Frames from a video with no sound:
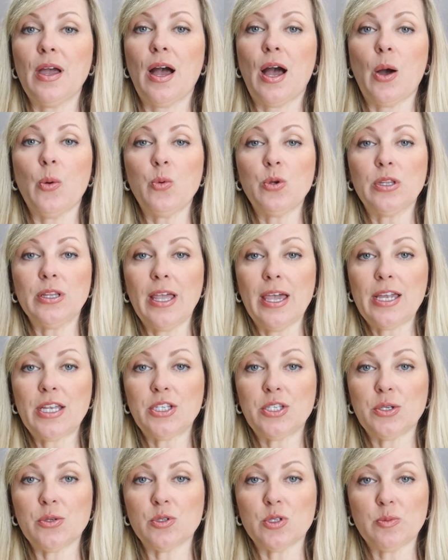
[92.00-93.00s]
I would like
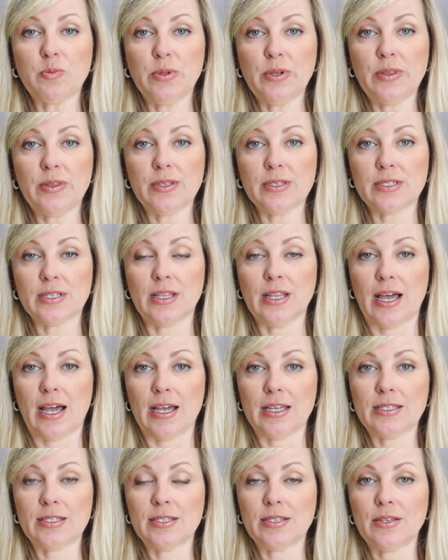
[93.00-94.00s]
to split this
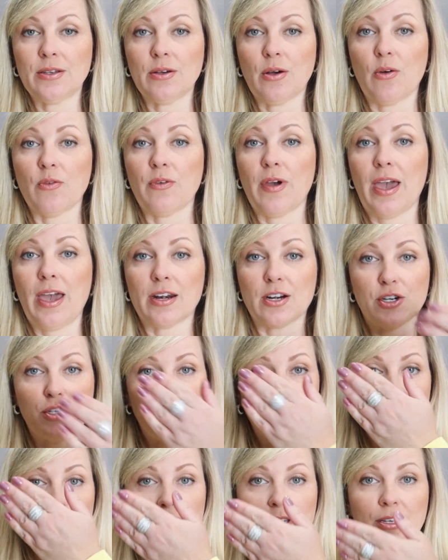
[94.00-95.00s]
glass of
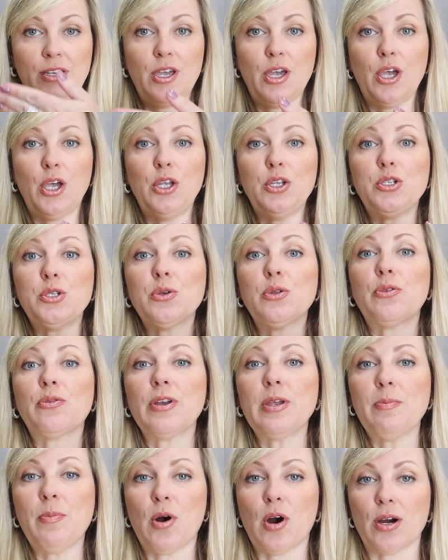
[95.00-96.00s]
energy into
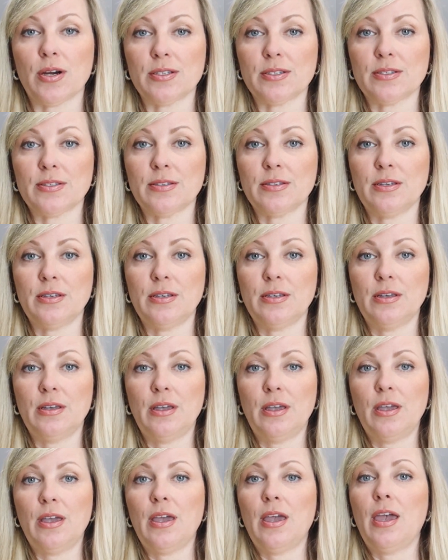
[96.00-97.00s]
3 parts.
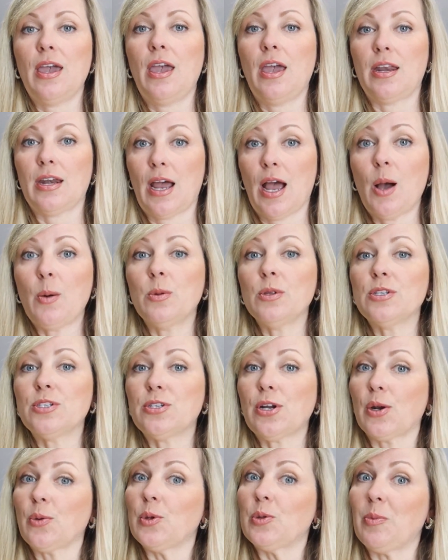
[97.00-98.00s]
And I will
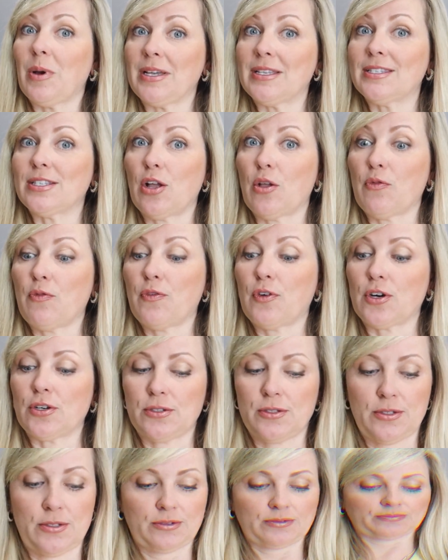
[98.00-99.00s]
start with myself
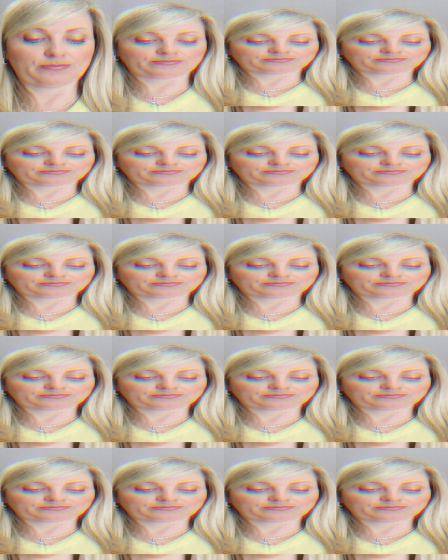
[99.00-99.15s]
first.